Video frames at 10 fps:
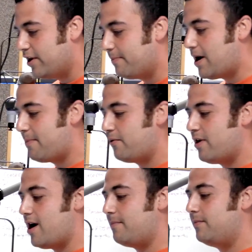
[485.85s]
for hip hop and
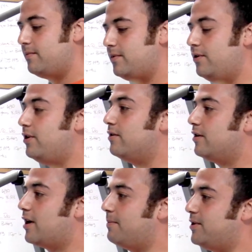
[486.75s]
rap, who do you
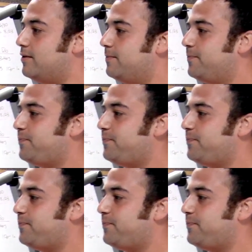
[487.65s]
look up to?